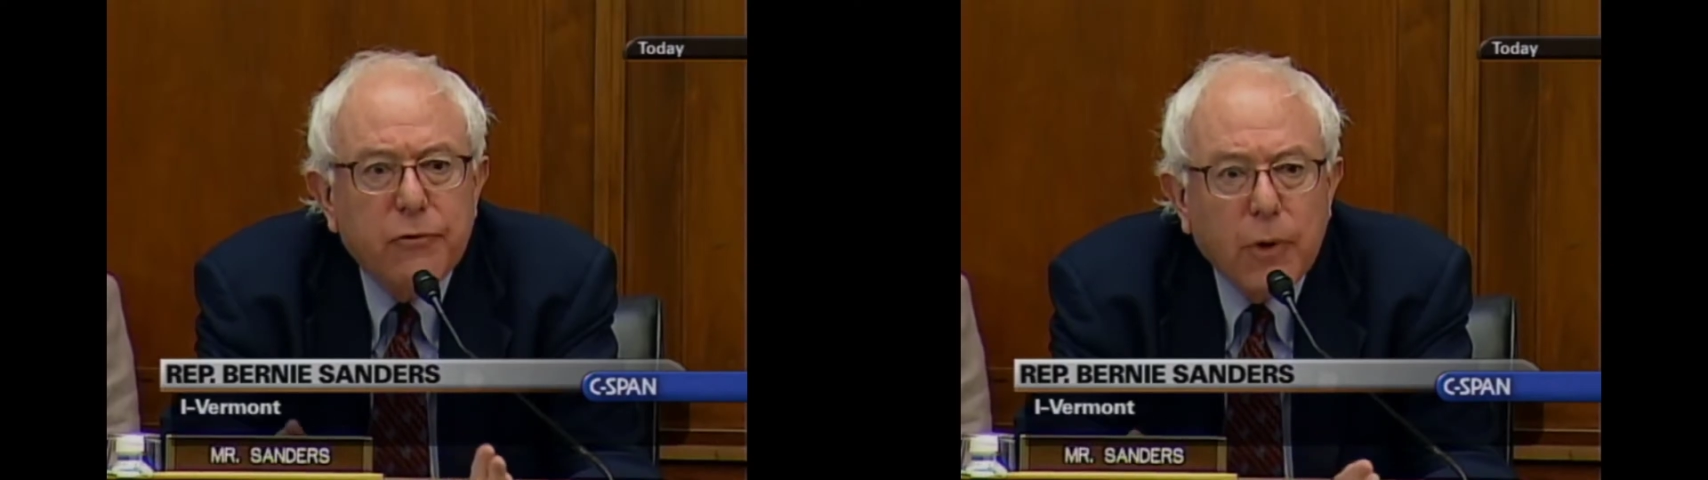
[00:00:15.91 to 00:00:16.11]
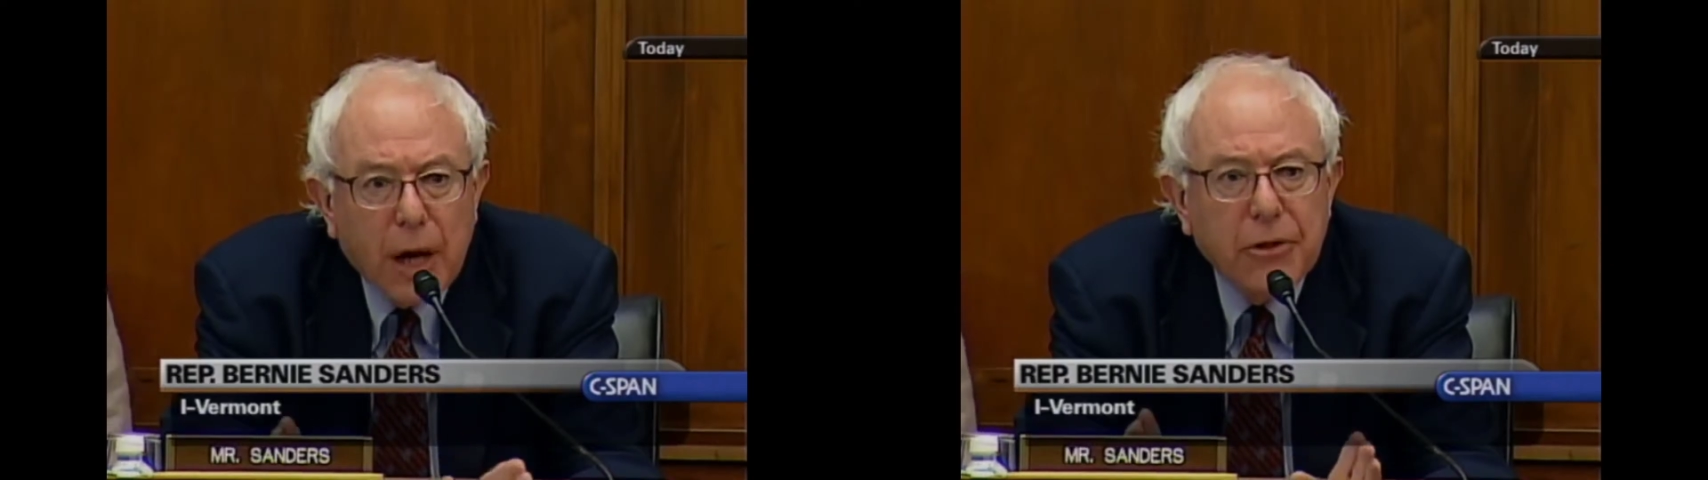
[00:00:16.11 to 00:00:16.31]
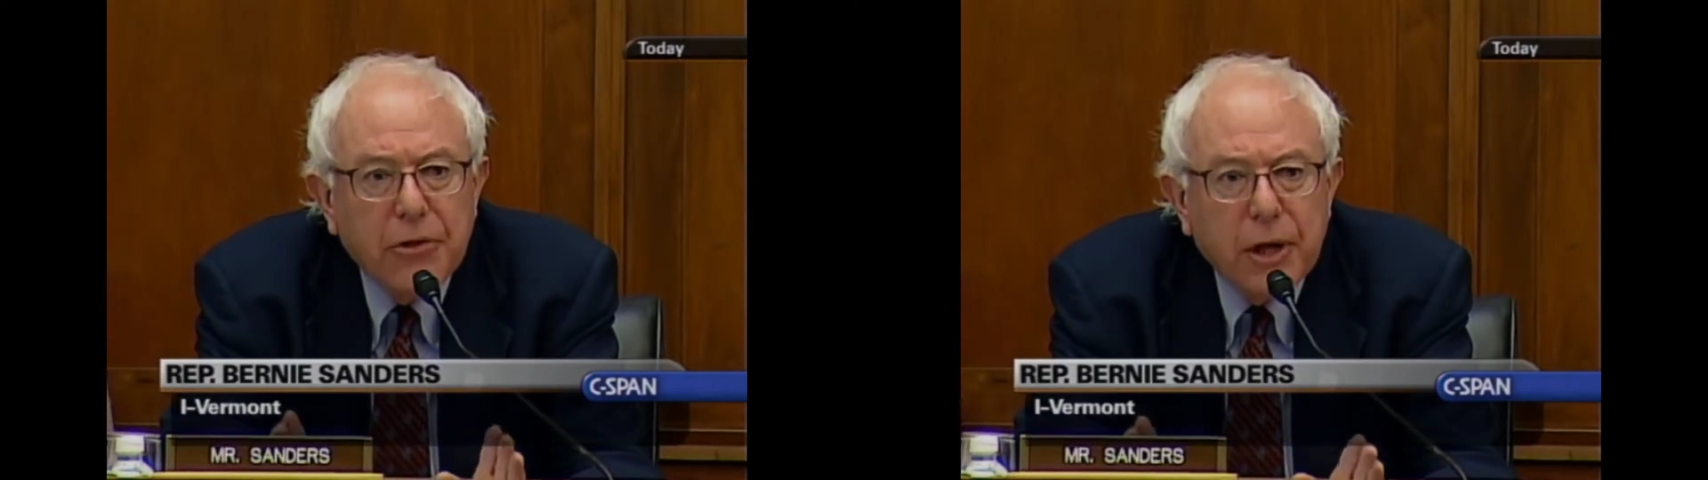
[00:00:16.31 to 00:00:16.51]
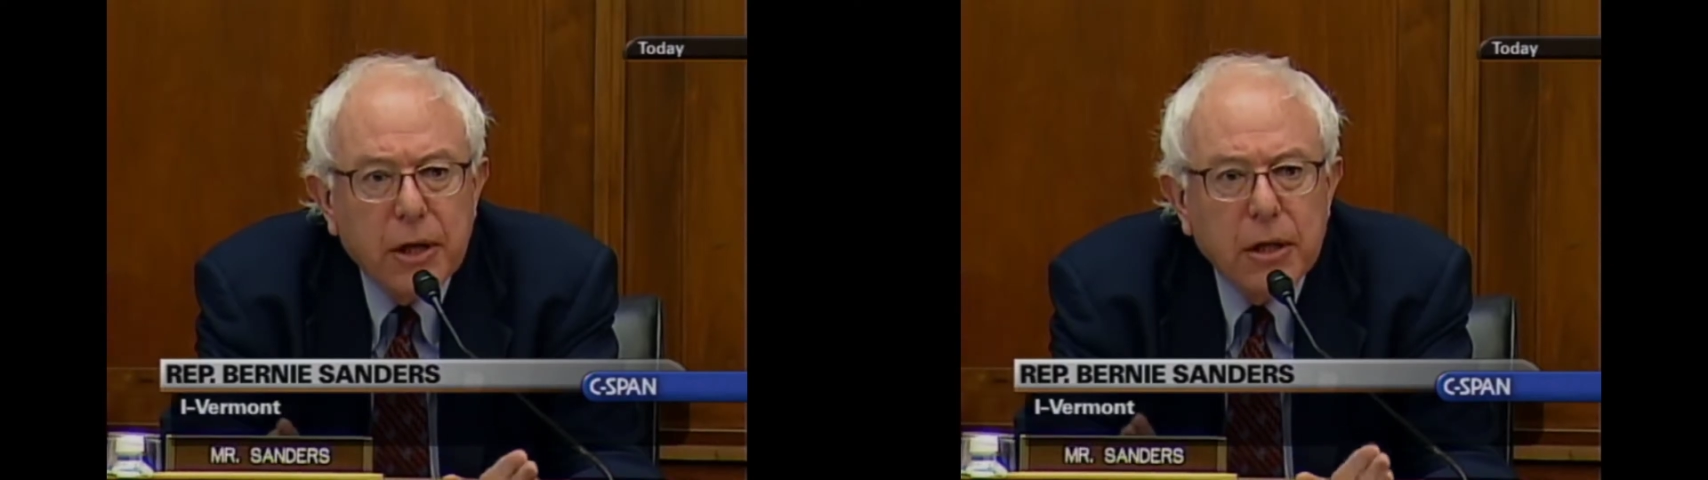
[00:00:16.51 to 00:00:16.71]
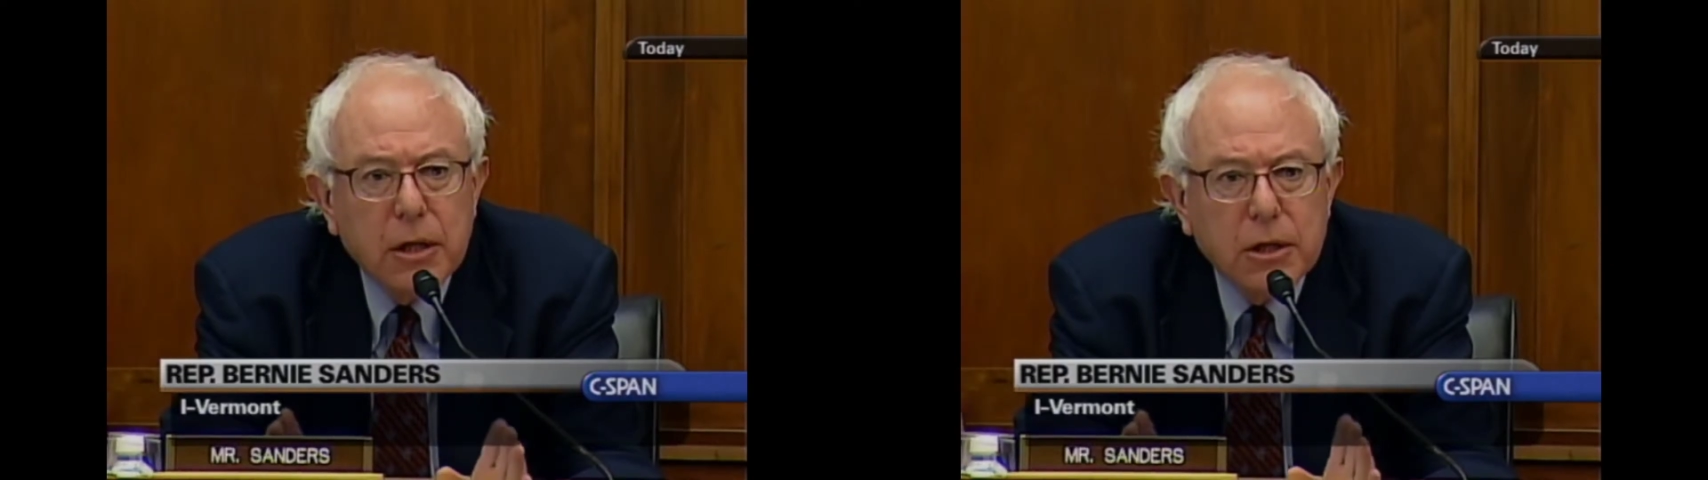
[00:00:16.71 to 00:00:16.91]
rather
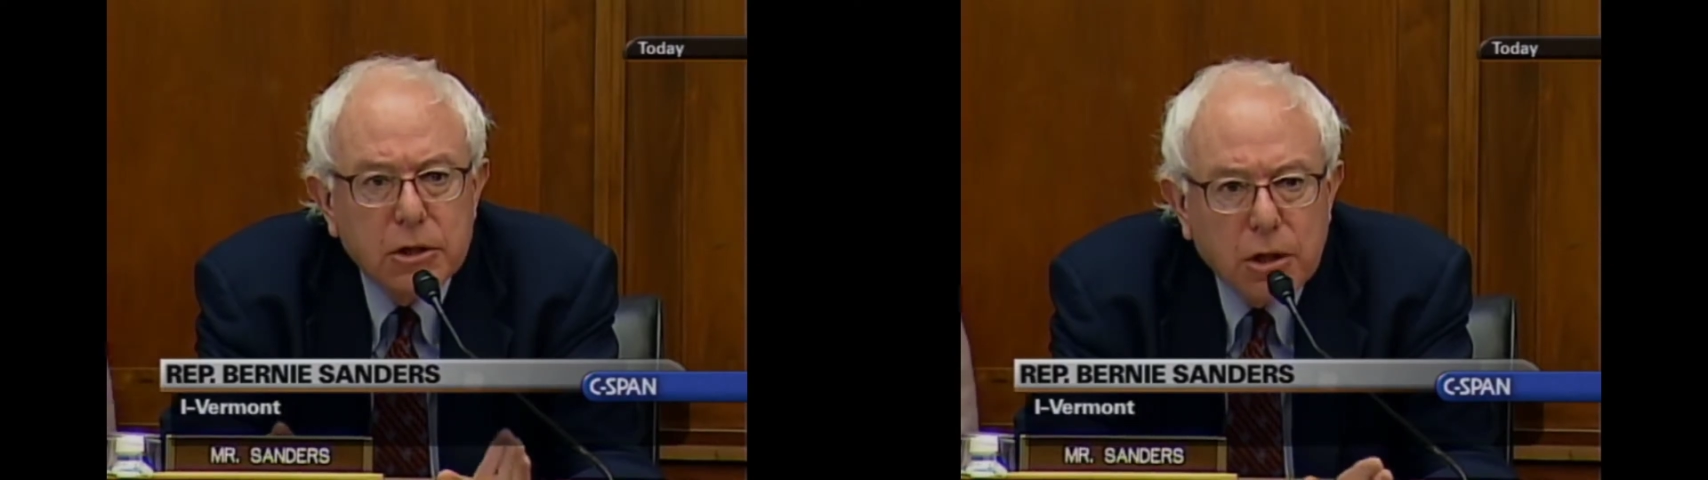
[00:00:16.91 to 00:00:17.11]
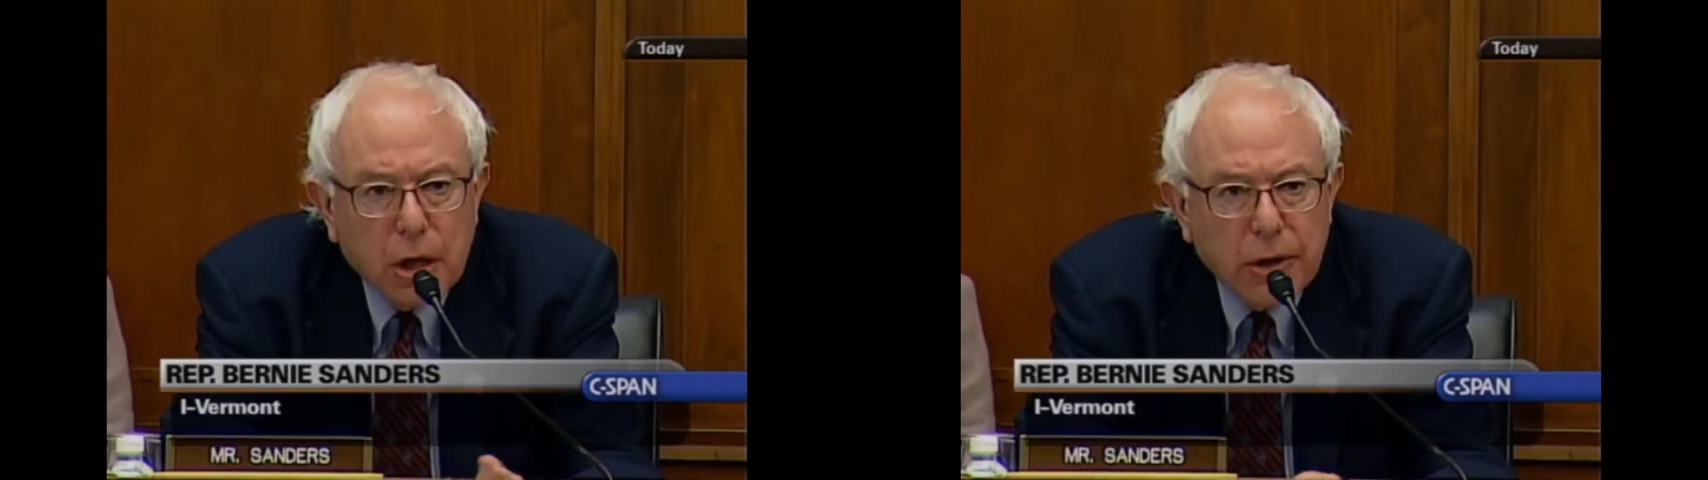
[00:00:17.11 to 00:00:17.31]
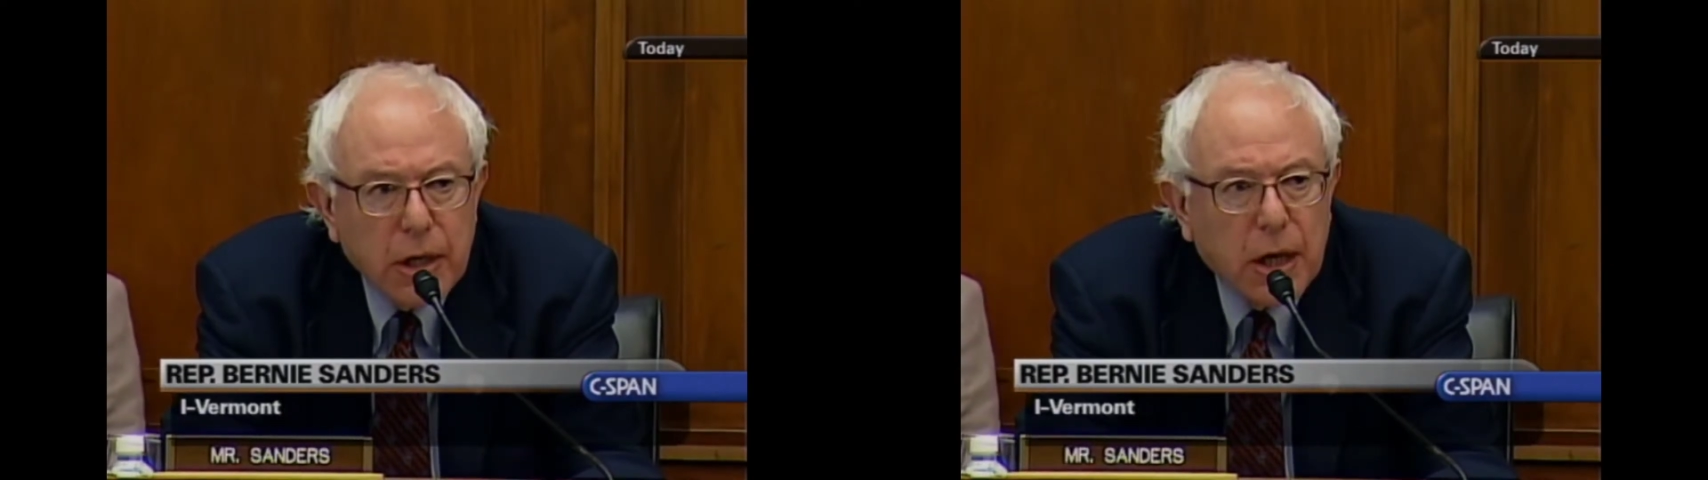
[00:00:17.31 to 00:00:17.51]
than sorry.